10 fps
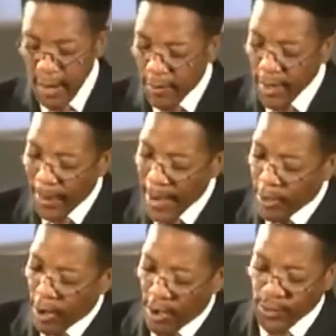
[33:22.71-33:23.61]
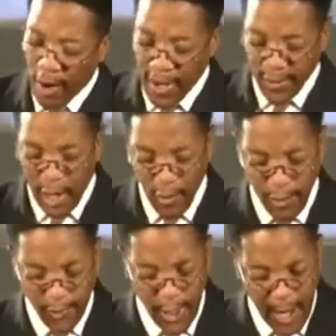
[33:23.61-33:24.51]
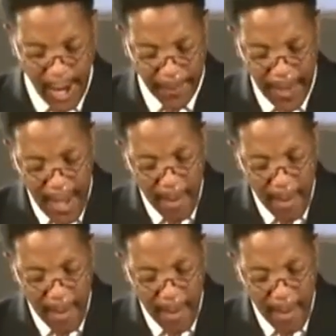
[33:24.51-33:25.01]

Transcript: Look what the Bible goes on and tells us here.